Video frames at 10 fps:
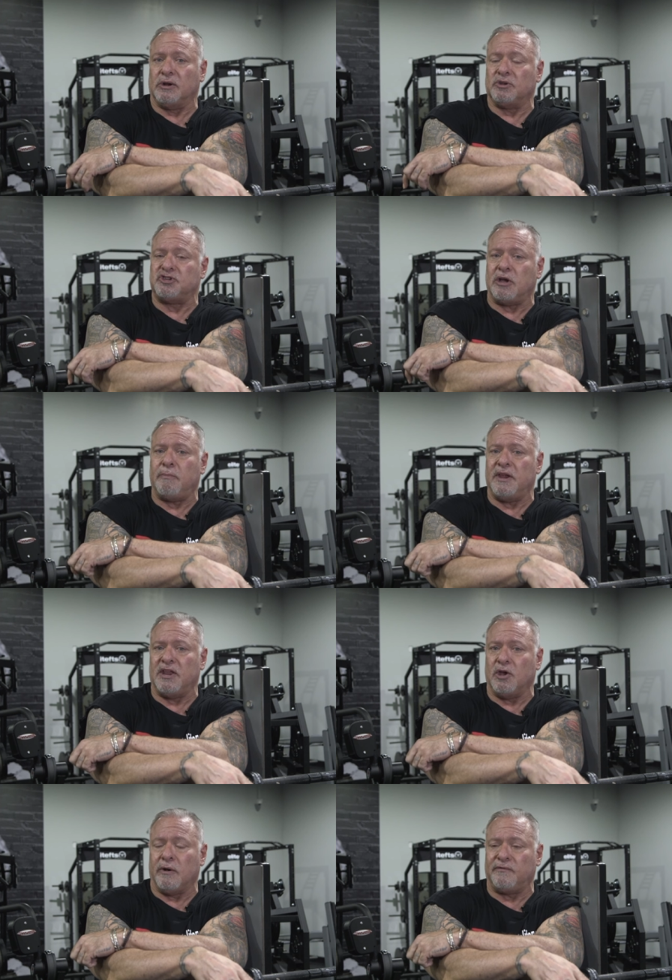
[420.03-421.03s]
little chubby
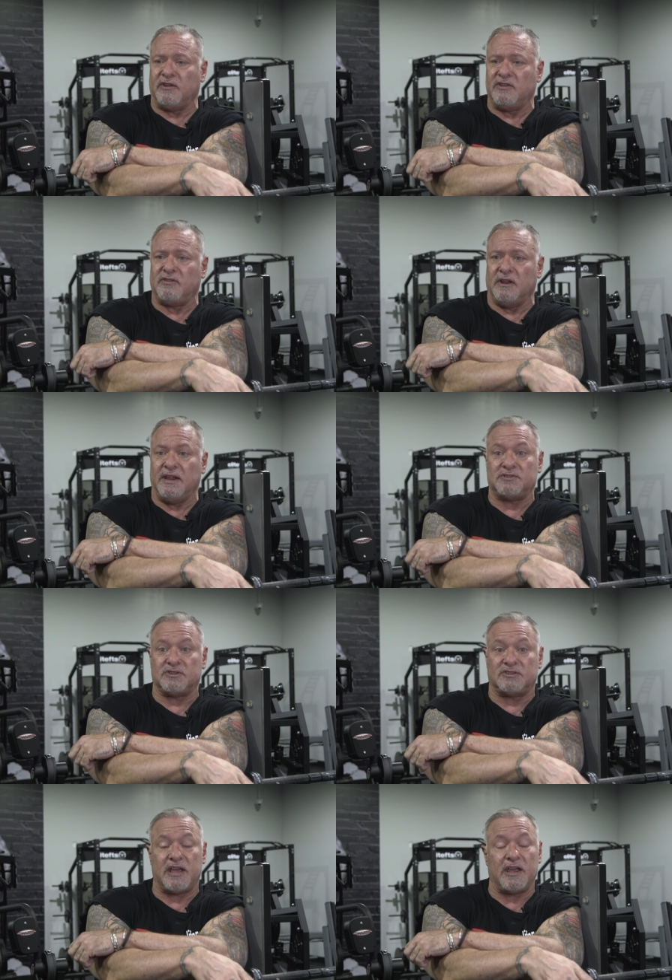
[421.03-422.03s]
in the off season, and he used
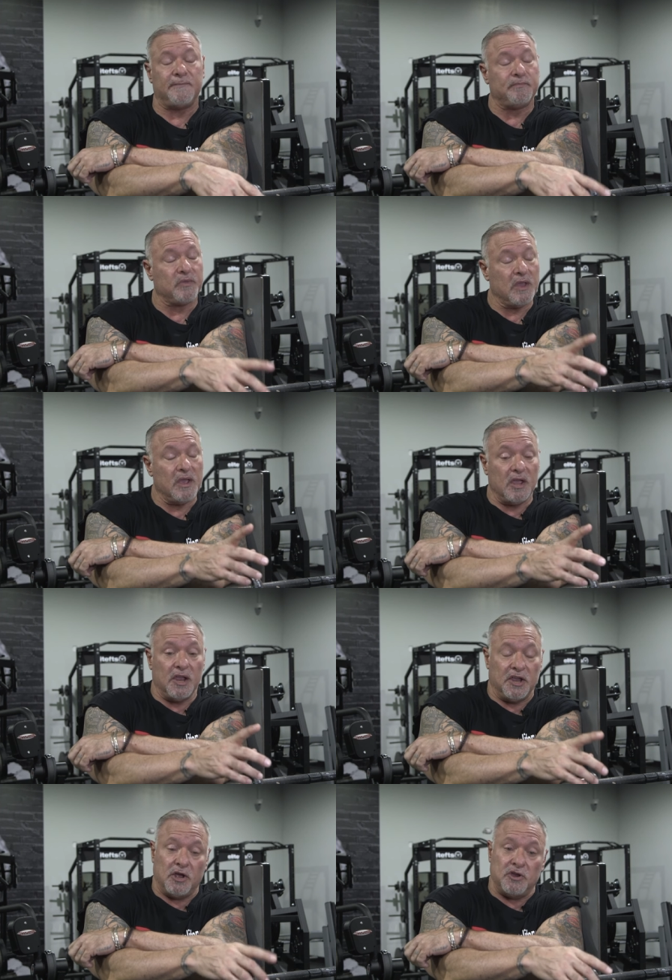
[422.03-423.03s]
to say,
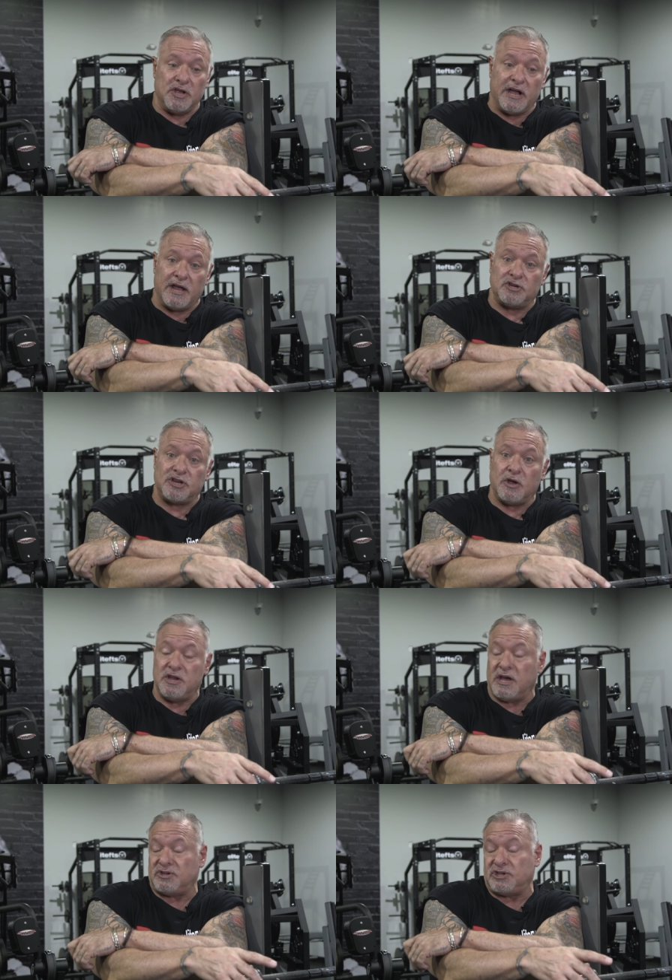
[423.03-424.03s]
you know, you got a show.
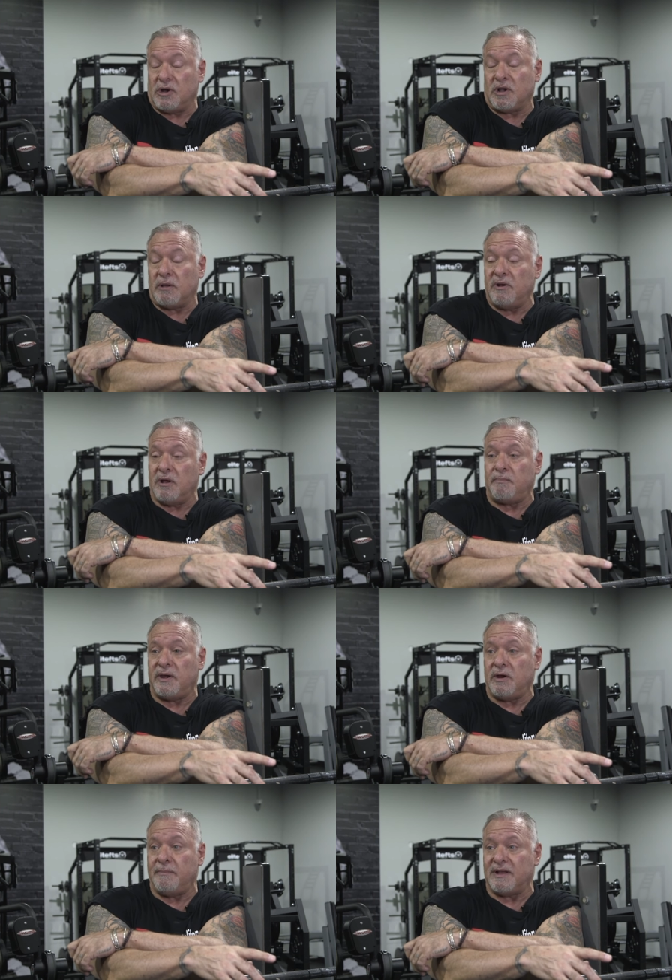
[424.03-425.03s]
You got a show coming up
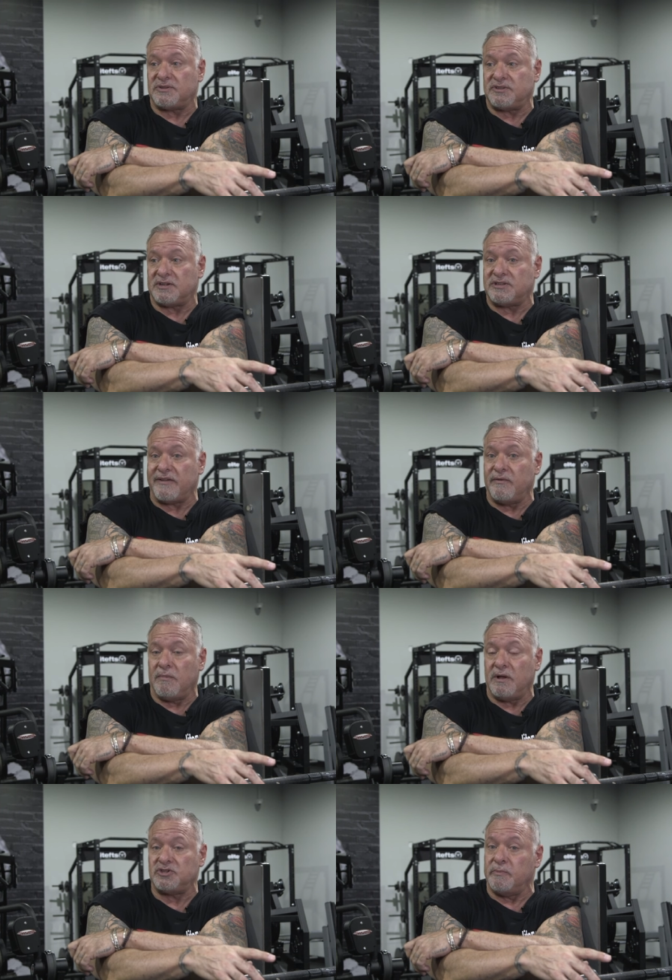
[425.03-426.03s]
here in about six,
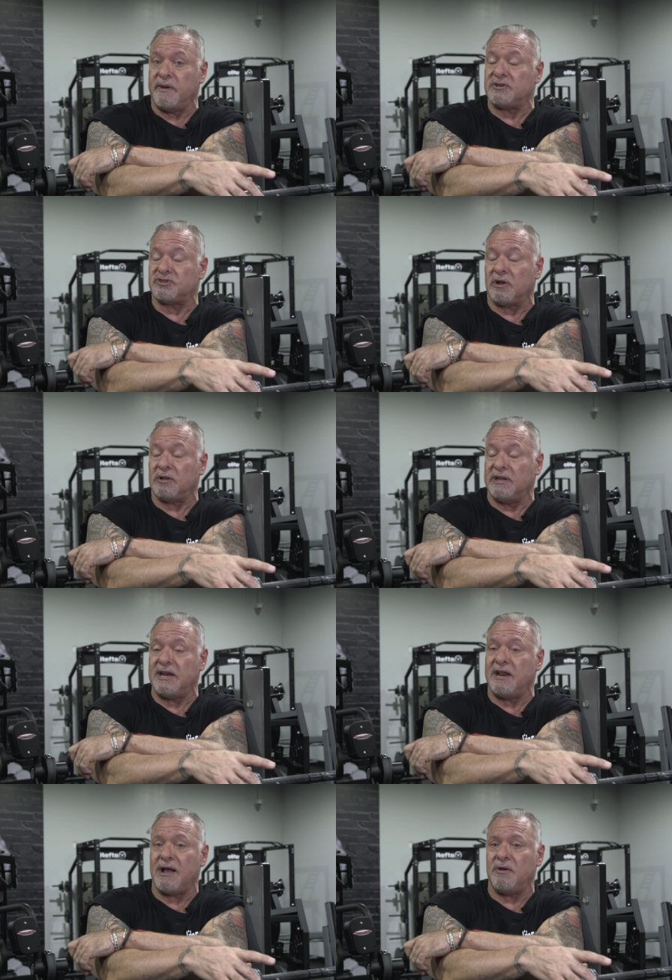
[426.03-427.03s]
seven months. You better start
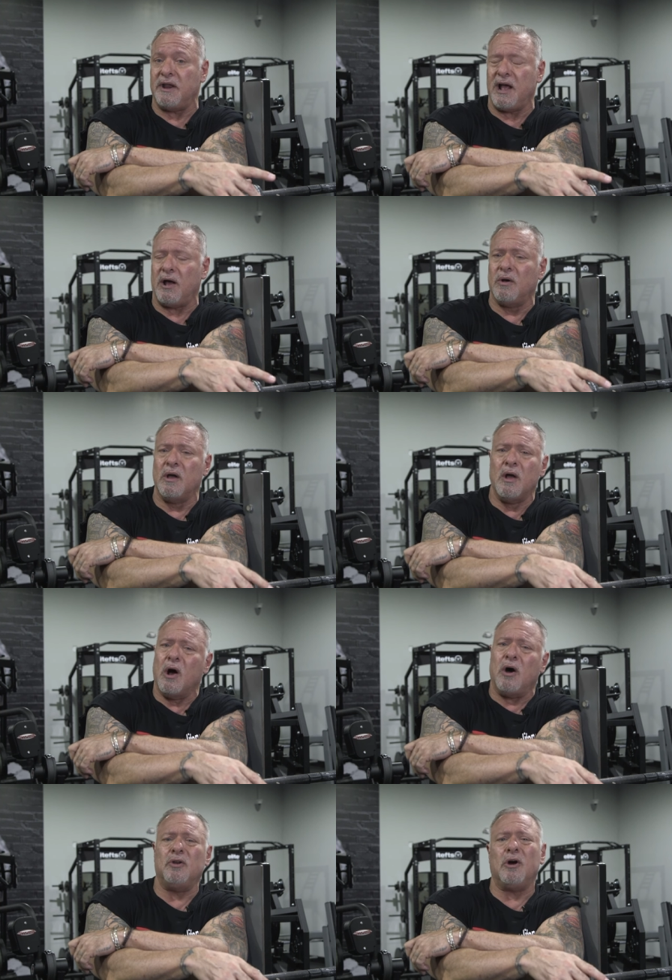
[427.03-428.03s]
leaning out now.
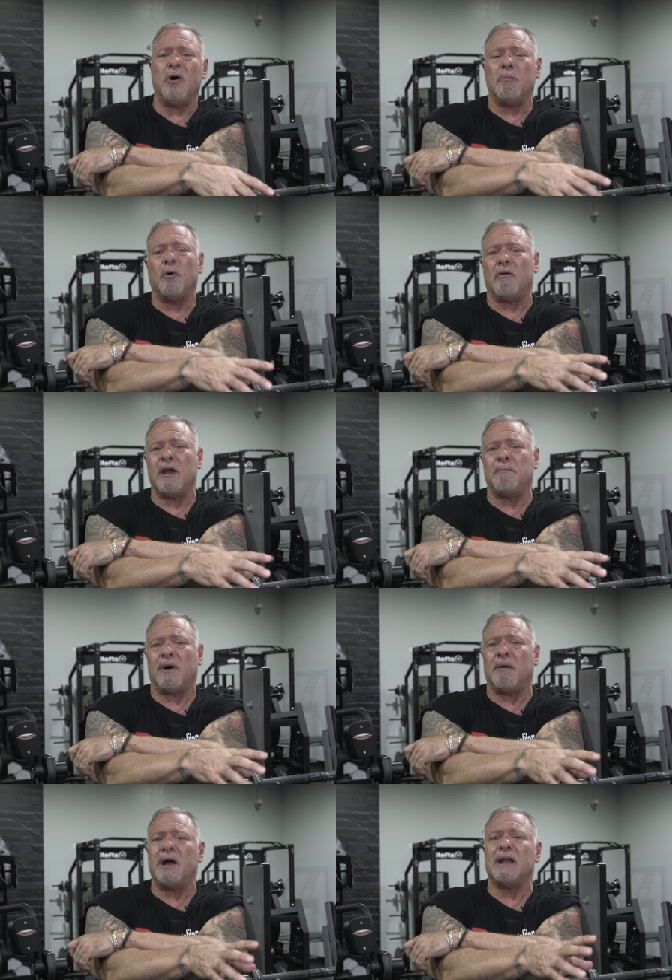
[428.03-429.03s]
Oh no, I'm all right,
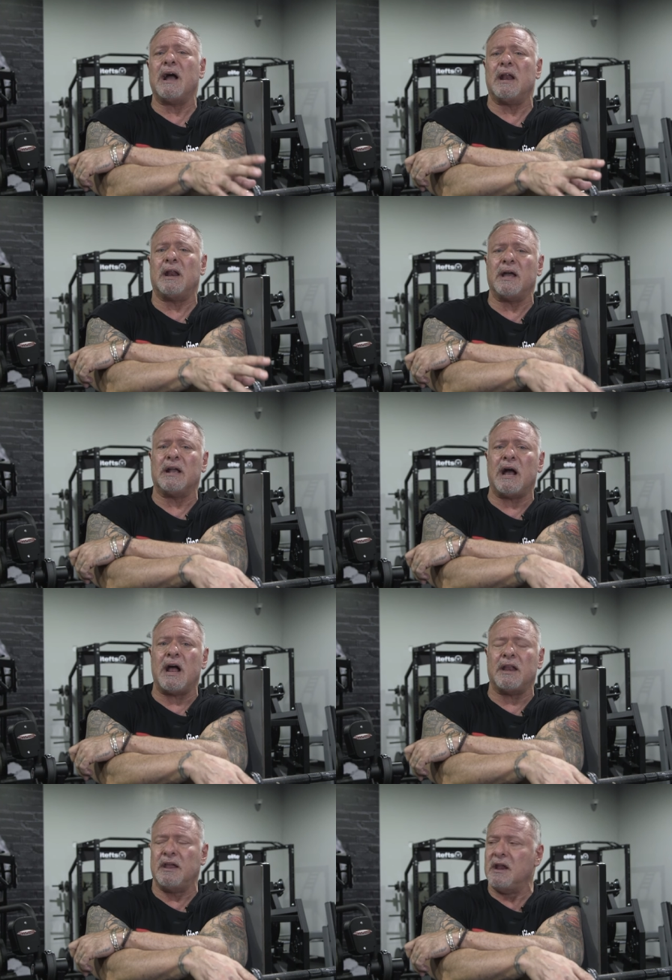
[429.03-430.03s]
Bob. I got it. I
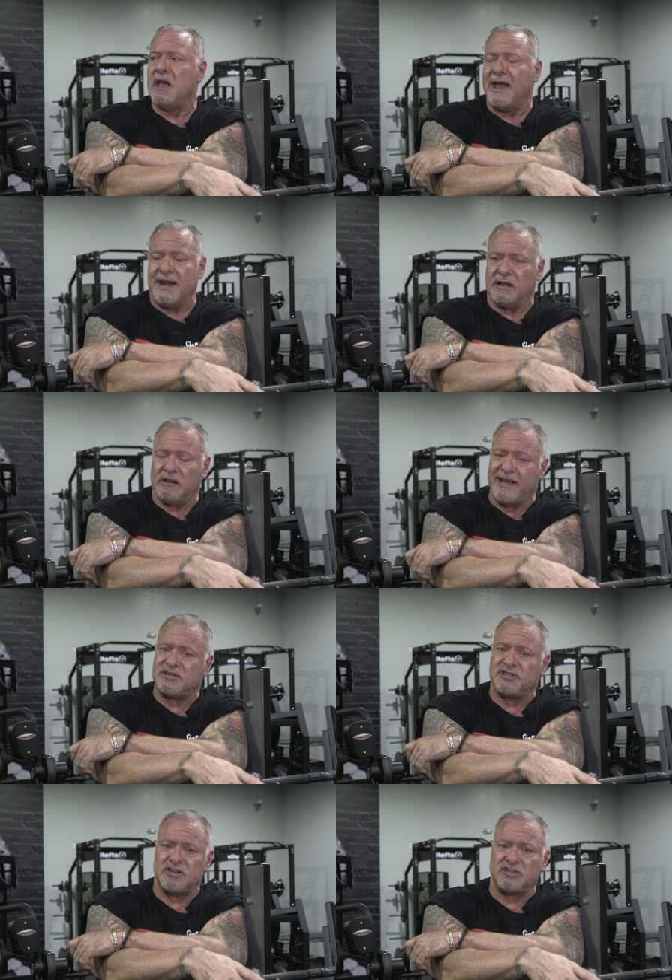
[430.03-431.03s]
got it. And the
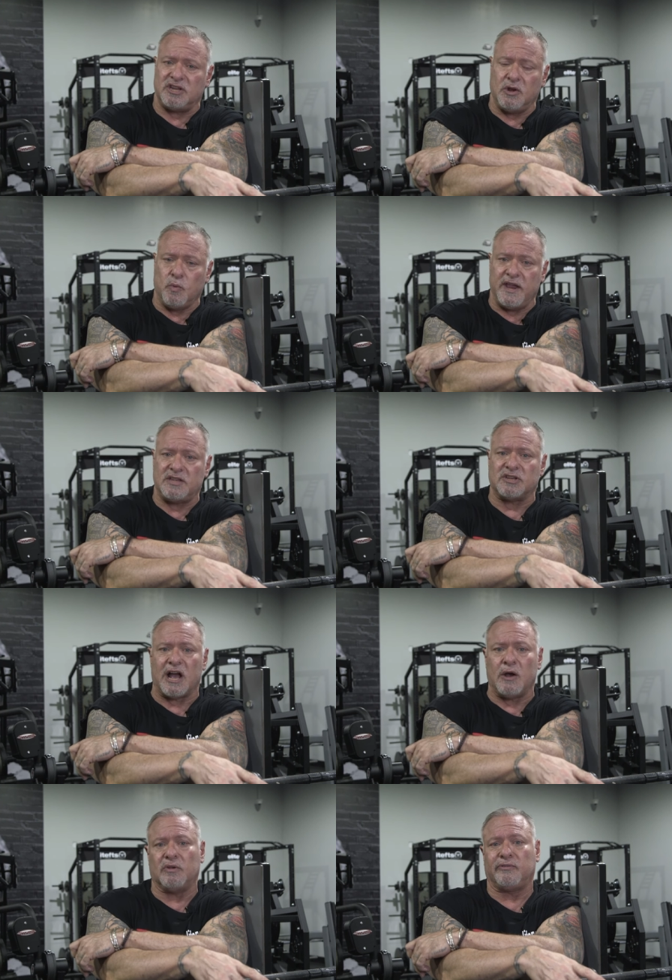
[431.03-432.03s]
last 16 weeks,
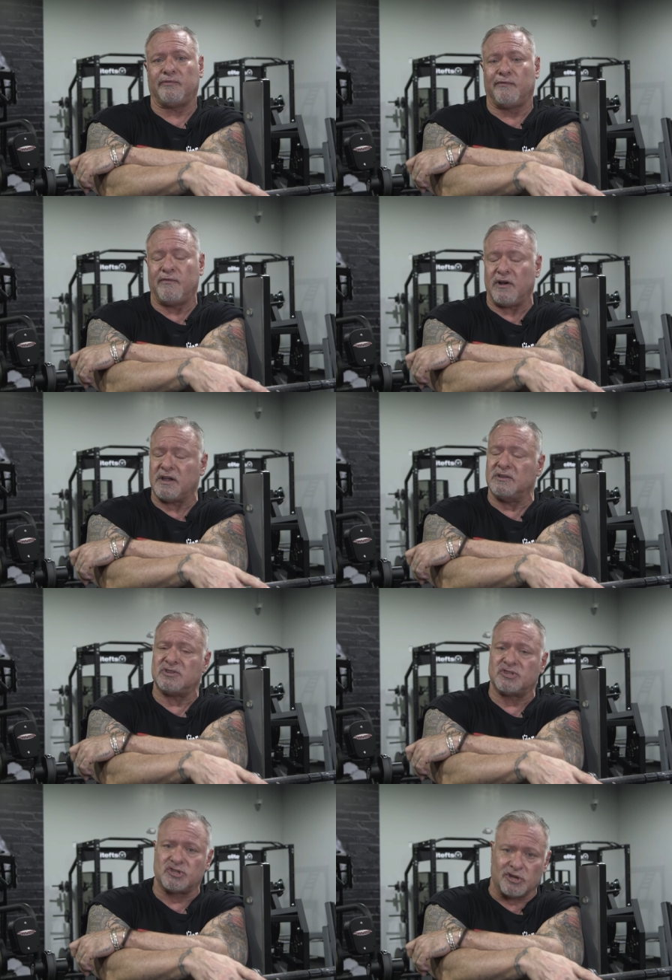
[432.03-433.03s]
I was fucking
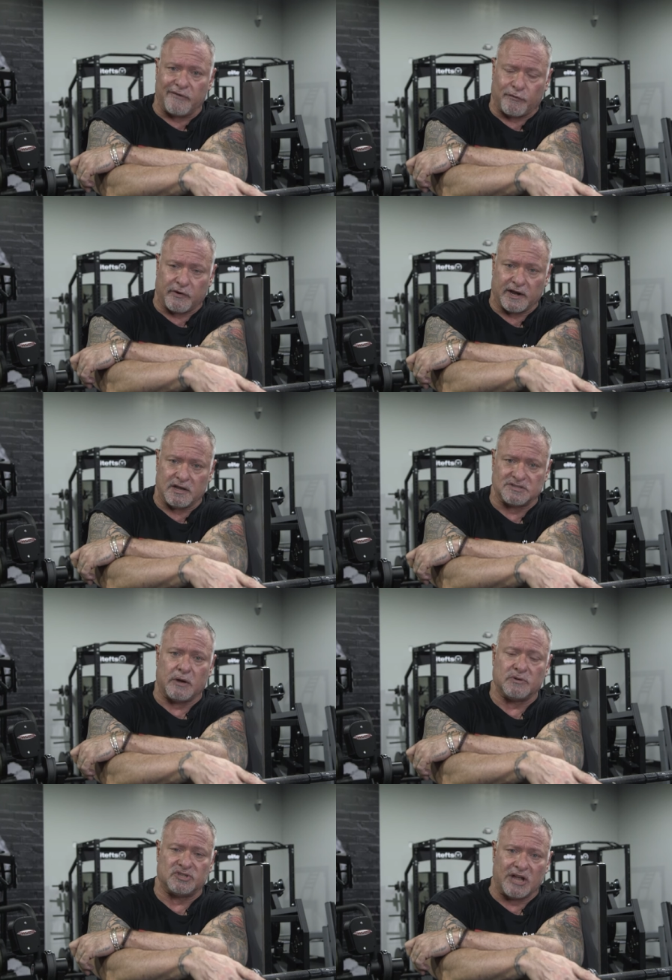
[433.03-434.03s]
suffering because
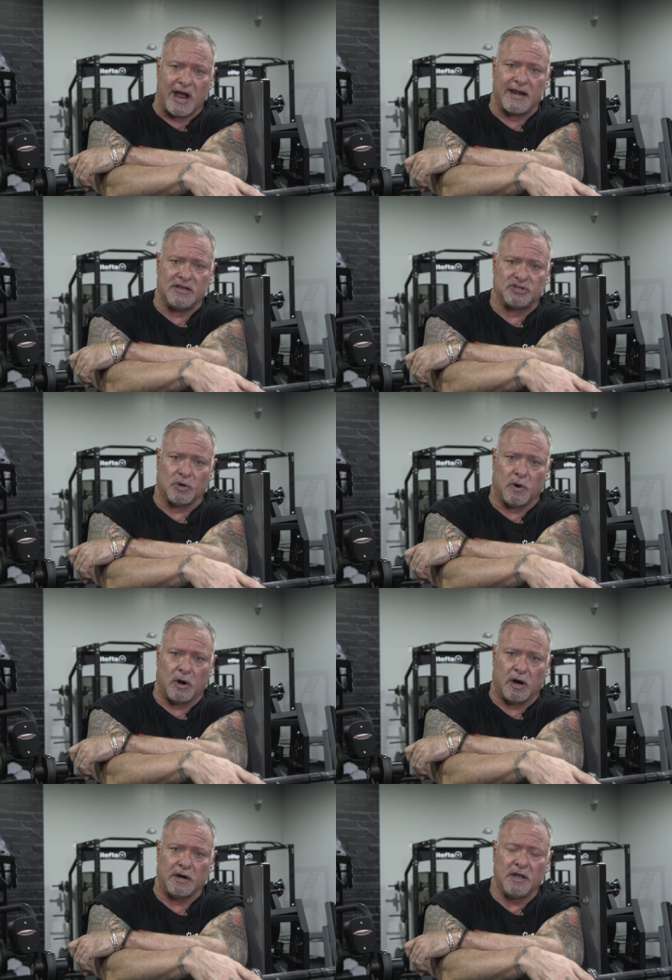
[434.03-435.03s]
I was dieting so
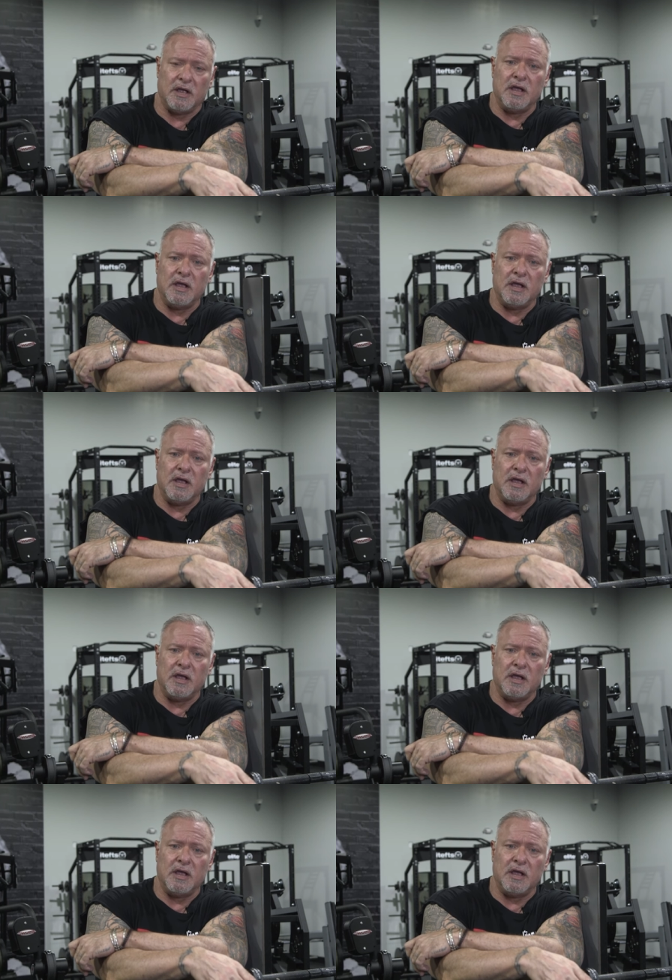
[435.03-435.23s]
hard